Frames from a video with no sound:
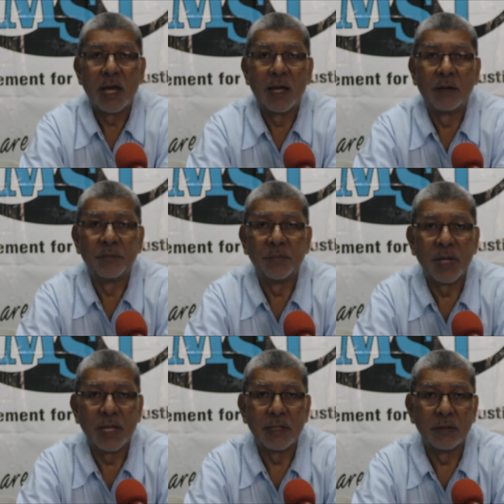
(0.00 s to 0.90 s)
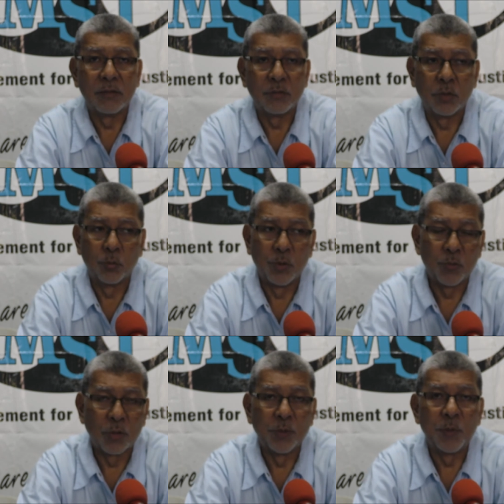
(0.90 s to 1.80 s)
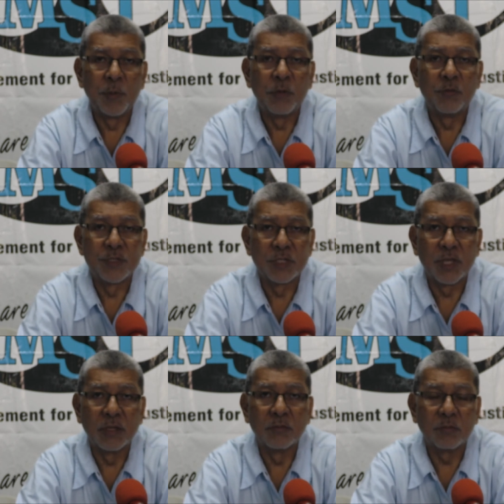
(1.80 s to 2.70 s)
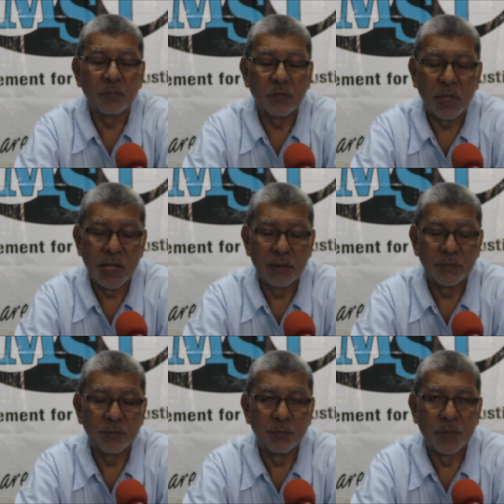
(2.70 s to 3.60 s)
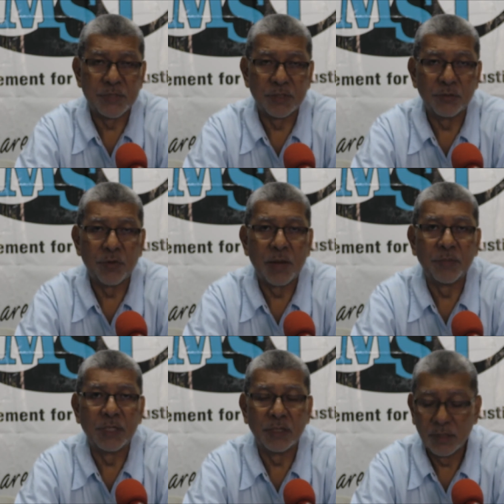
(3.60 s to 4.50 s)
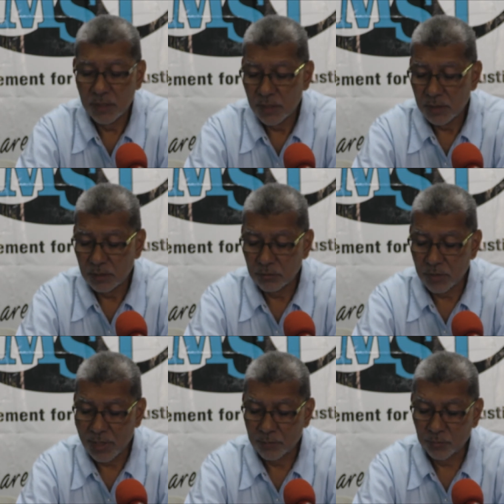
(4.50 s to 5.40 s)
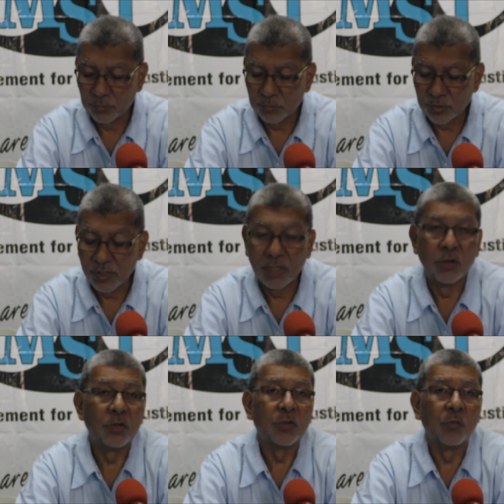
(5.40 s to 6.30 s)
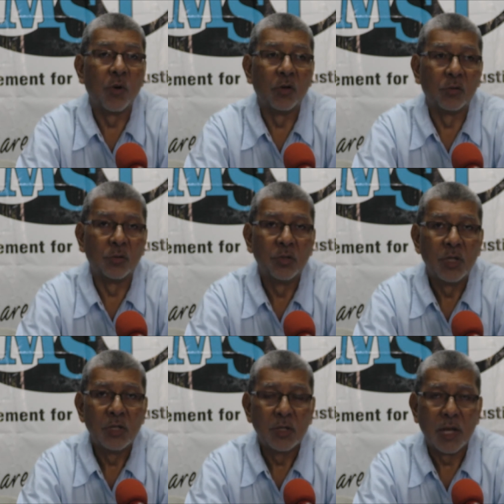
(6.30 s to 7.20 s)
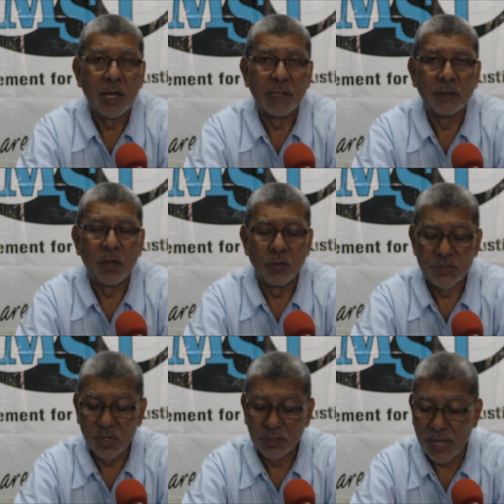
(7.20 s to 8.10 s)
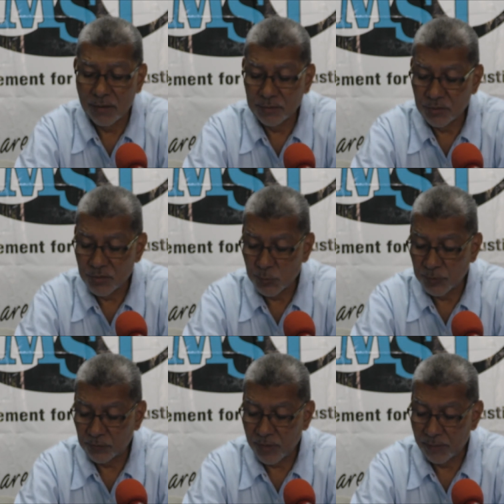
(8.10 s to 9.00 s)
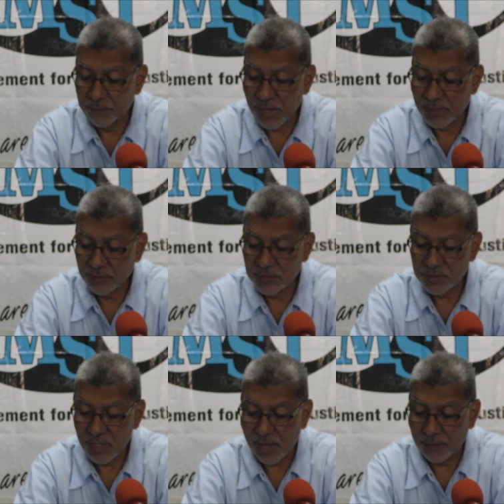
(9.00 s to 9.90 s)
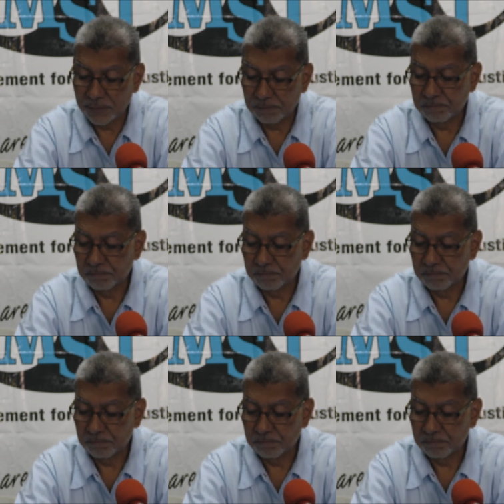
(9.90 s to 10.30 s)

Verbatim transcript: Um, and, you know, we'll probably be visiting um, members of the family um, today or tomorrow, and our solidarity is with them at this time.